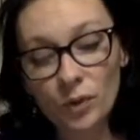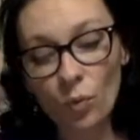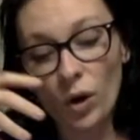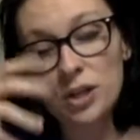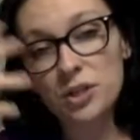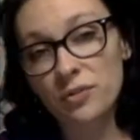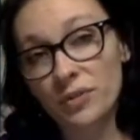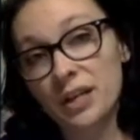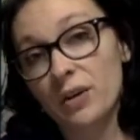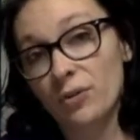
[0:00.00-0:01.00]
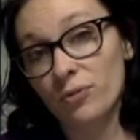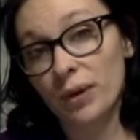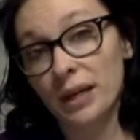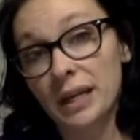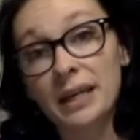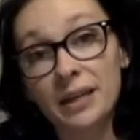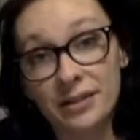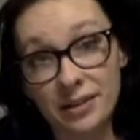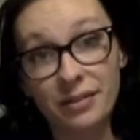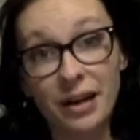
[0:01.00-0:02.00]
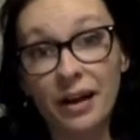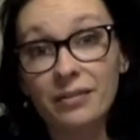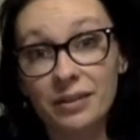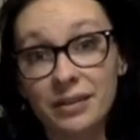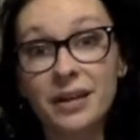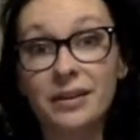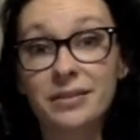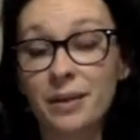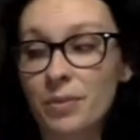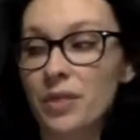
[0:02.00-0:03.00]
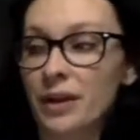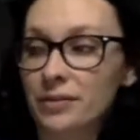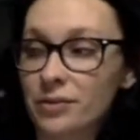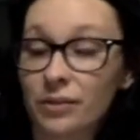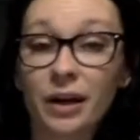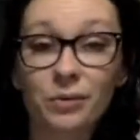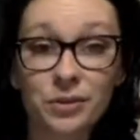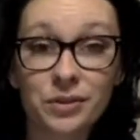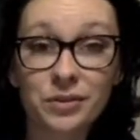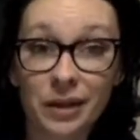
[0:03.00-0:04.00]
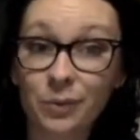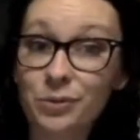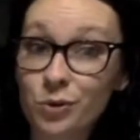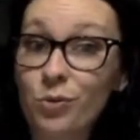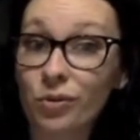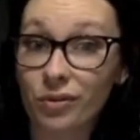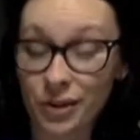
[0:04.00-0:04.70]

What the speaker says: watched the video of when he did that exact same thing. So that was cool.